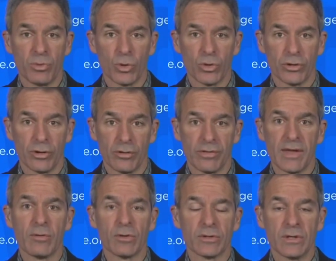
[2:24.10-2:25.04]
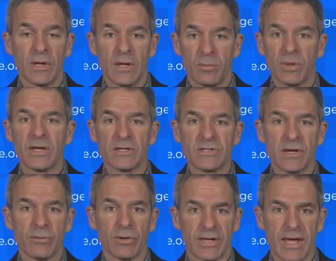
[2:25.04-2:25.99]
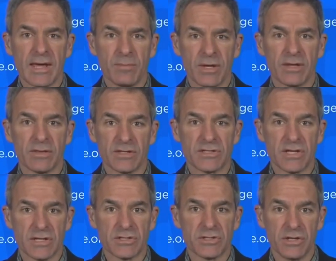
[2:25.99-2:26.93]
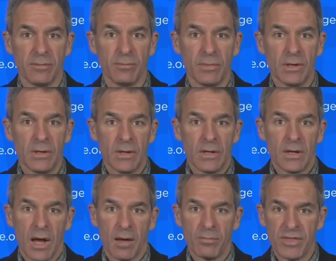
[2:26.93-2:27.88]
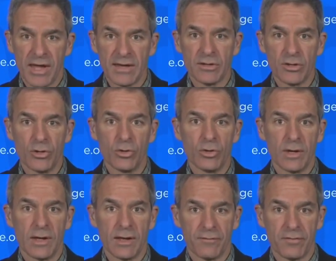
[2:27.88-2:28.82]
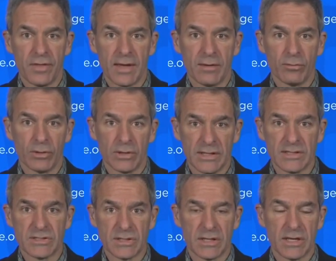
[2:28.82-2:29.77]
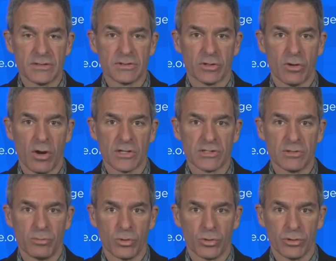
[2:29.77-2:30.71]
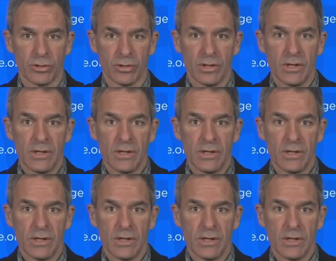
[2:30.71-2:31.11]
the border. They were, because they were gaming the system. Um, they knew if they released the kids across the border,